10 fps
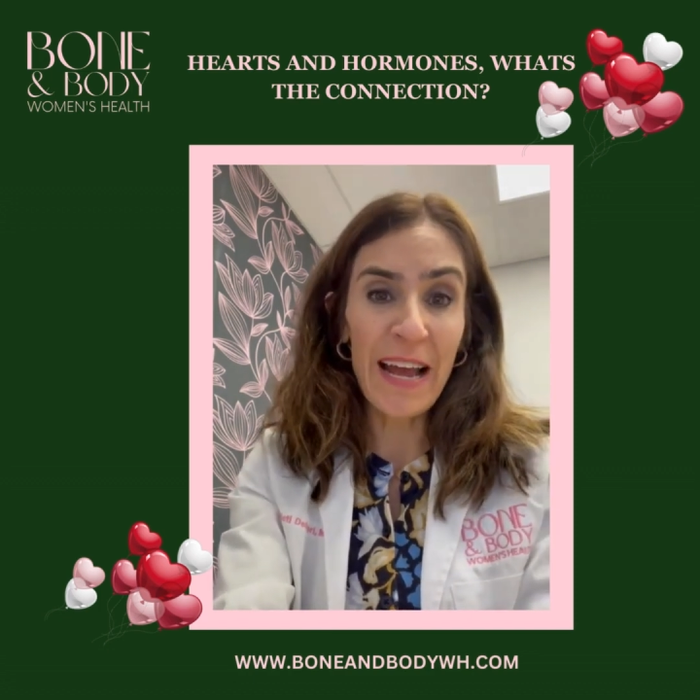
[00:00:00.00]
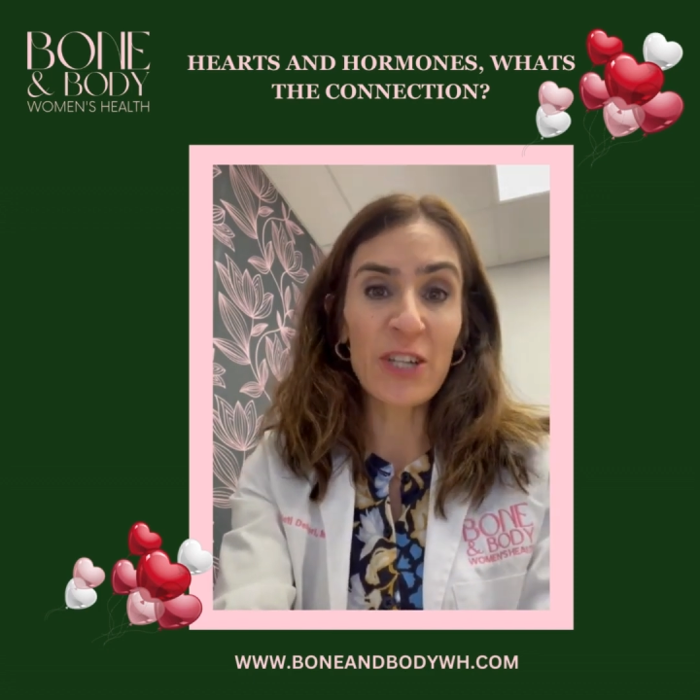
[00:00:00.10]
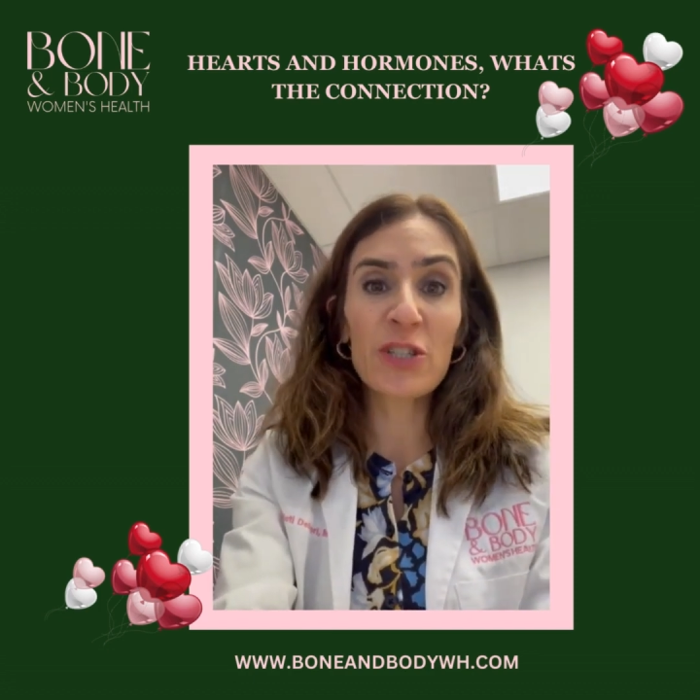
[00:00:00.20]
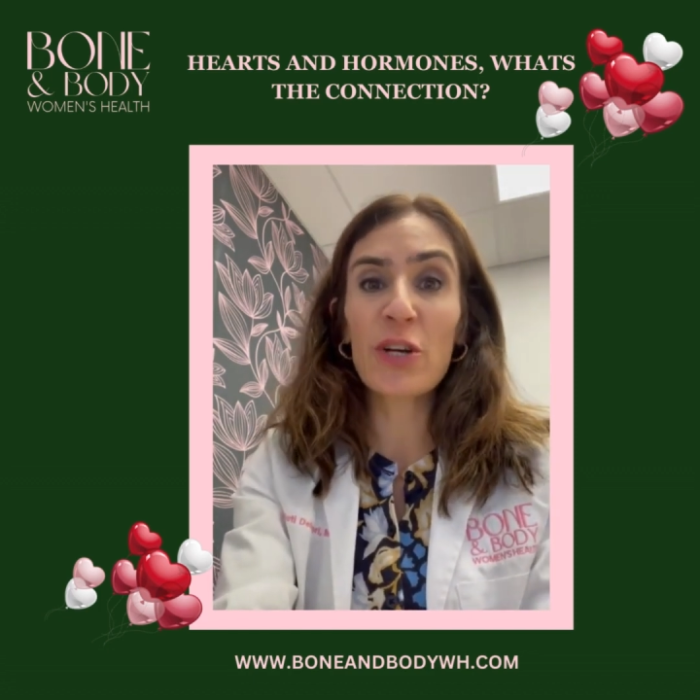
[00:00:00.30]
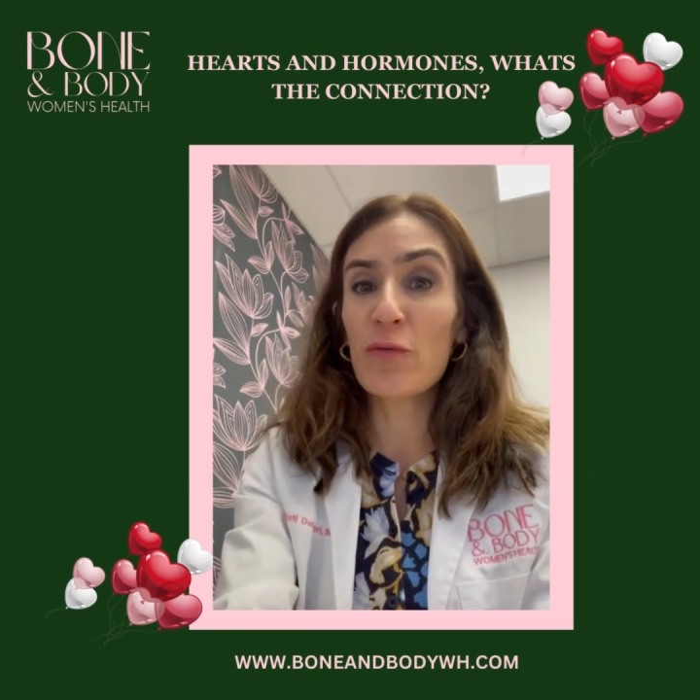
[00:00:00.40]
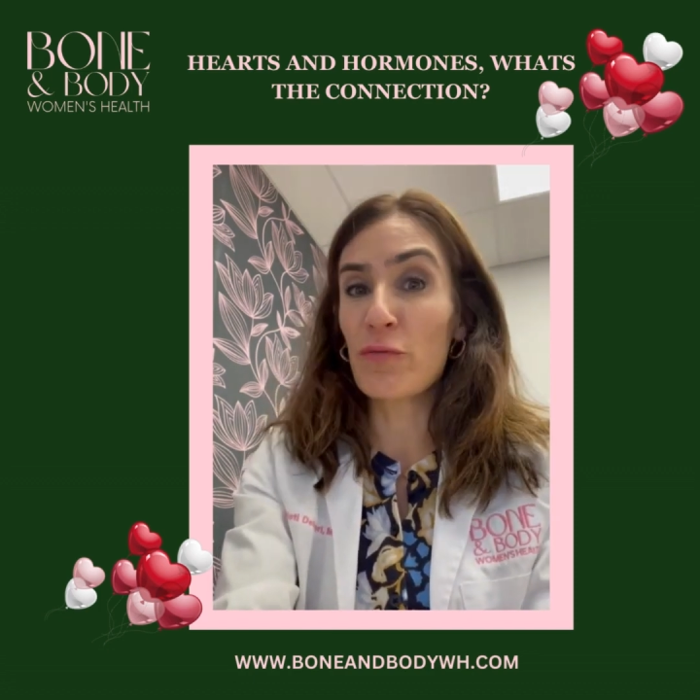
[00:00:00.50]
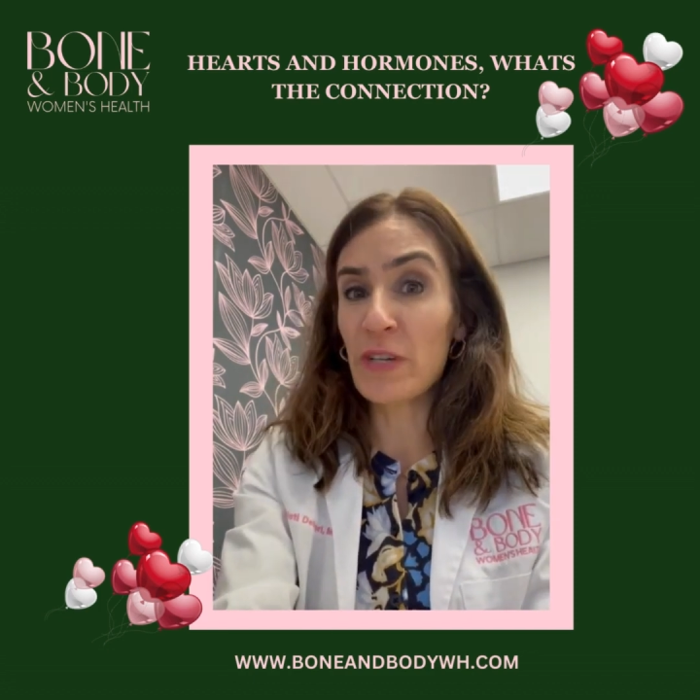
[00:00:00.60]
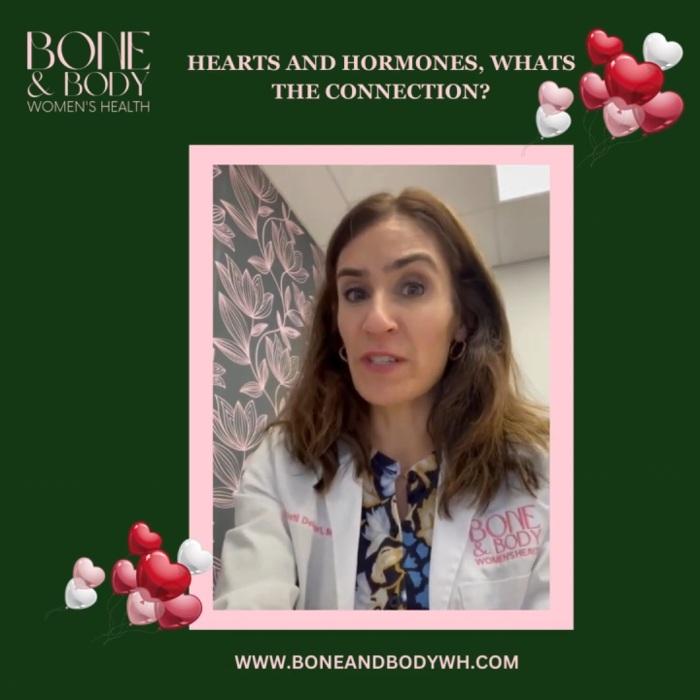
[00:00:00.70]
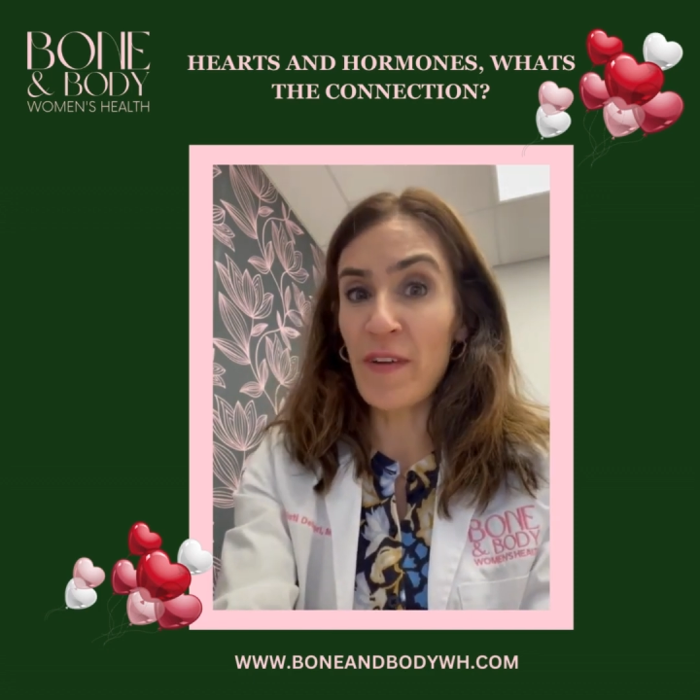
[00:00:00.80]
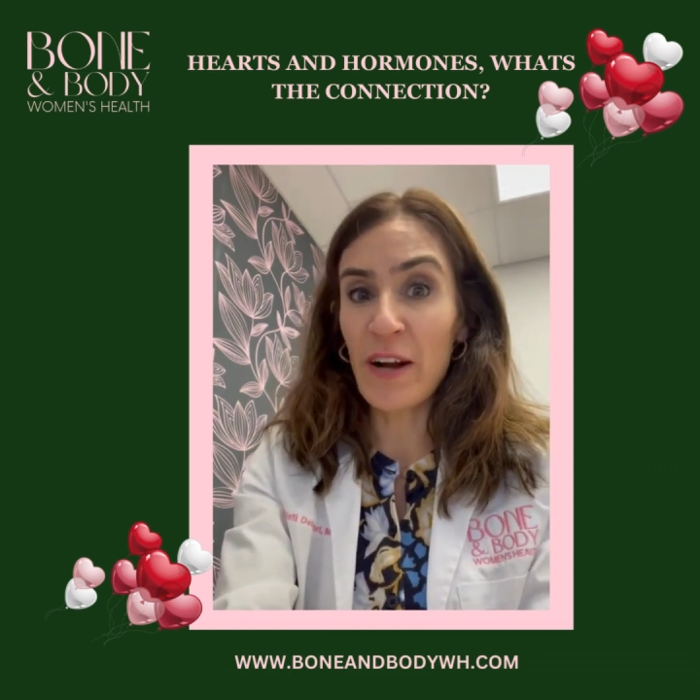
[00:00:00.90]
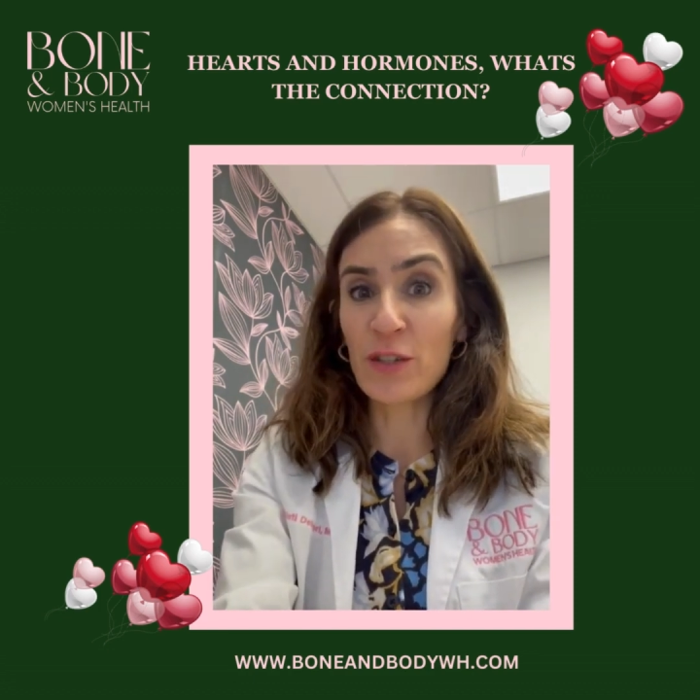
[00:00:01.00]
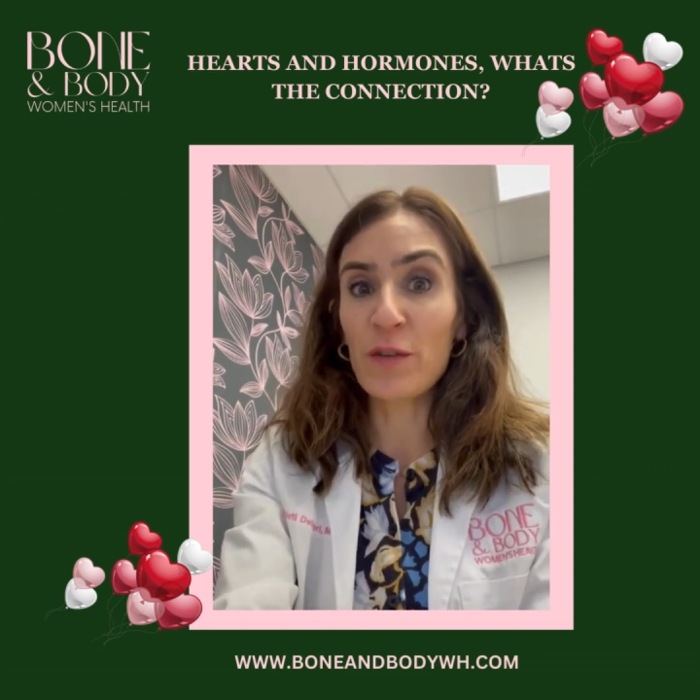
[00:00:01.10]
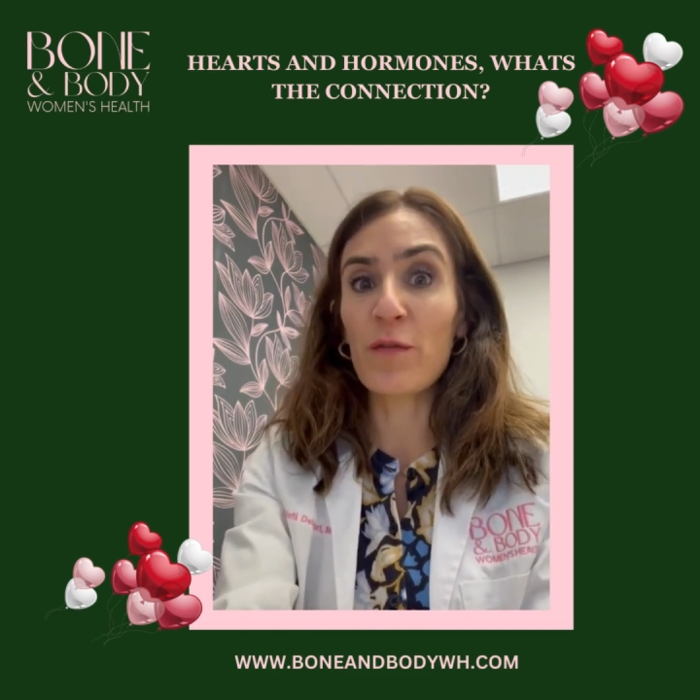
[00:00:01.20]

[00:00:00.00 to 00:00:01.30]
actually a risk factor